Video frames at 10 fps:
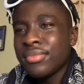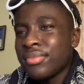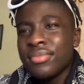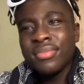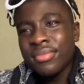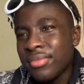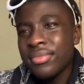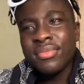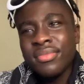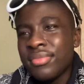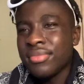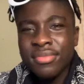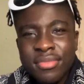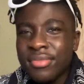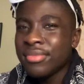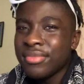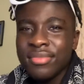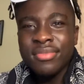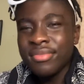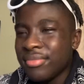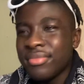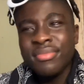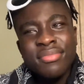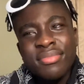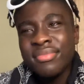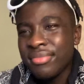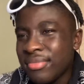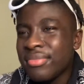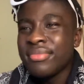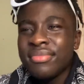Can't live without you, so baby say.